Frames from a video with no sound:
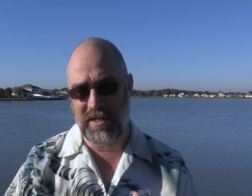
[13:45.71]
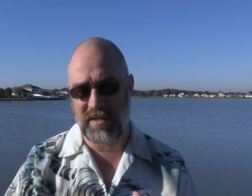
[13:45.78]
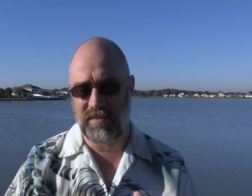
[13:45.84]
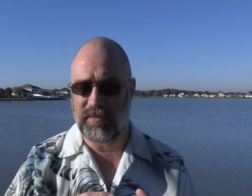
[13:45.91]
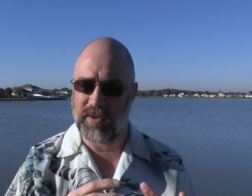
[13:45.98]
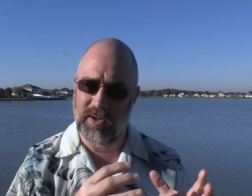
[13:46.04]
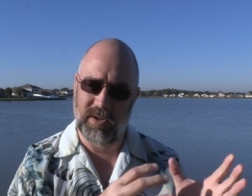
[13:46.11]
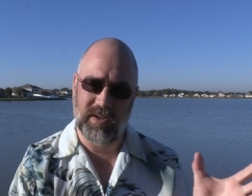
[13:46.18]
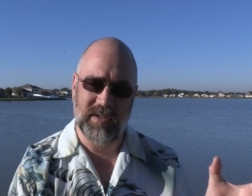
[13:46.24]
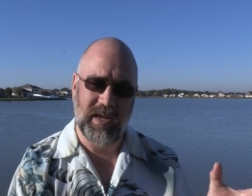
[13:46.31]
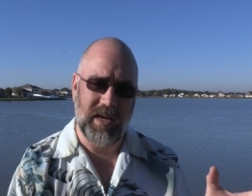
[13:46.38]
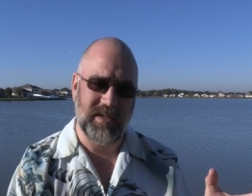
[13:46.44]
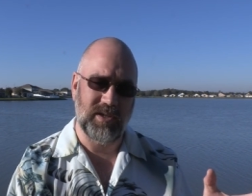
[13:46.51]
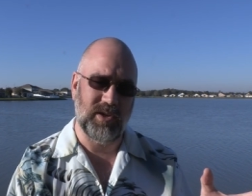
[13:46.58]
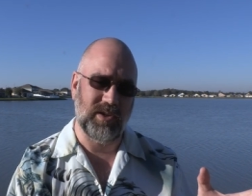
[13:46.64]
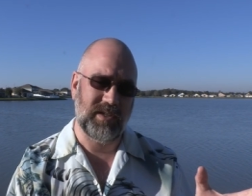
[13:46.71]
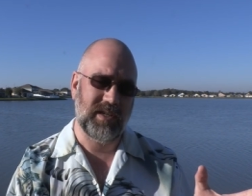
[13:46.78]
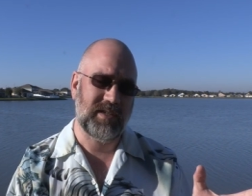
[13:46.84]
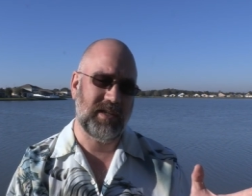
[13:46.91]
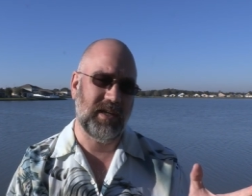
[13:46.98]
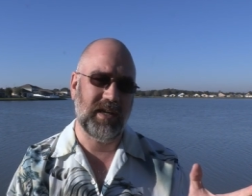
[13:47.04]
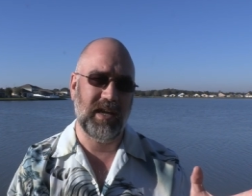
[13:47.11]
is if you're as your
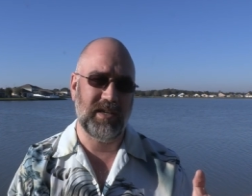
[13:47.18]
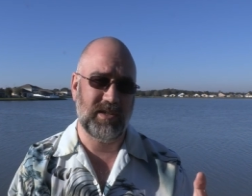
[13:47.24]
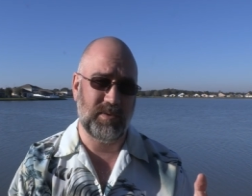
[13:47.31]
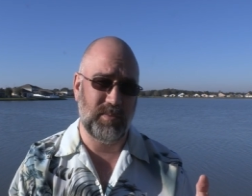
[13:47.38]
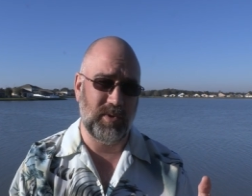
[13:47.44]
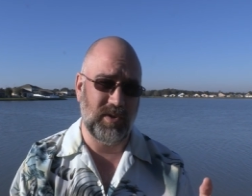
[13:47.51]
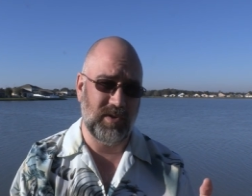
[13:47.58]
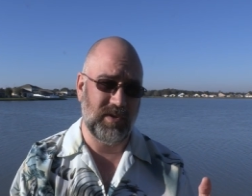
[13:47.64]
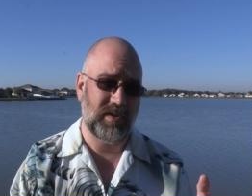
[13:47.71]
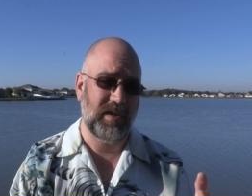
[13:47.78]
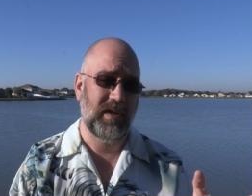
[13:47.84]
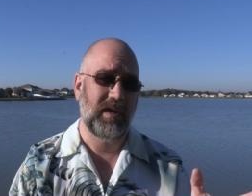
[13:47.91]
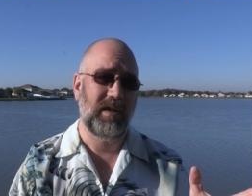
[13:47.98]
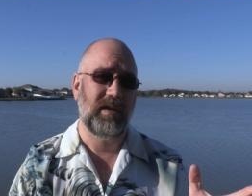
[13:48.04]
existing customers,